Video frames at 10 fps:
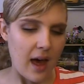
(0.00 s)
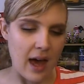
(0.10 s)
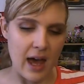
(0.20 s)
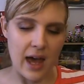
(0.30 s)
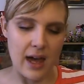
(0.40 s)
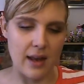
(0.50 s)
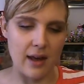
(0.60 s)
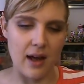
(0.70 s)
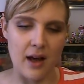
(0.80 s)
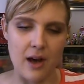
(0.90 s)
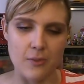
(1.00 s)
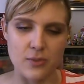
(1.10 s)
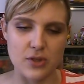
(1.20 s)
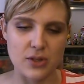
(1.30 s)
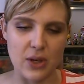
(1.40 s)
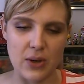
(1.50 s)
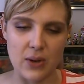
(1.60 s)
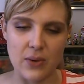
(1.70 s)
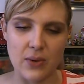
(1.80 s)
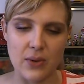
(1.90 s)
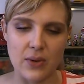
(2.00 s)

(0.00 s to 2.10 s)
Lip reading: And so